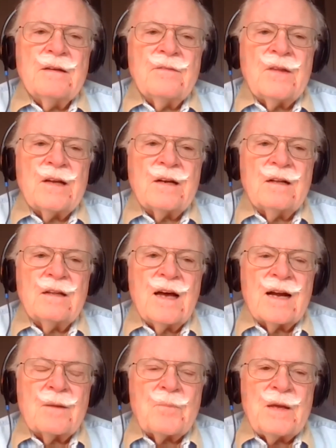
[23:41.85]
that a
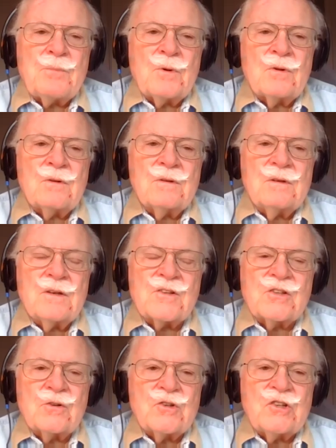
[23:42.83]
lot of people
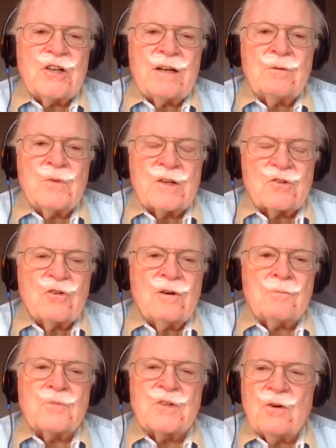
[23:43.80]
associate with Trump.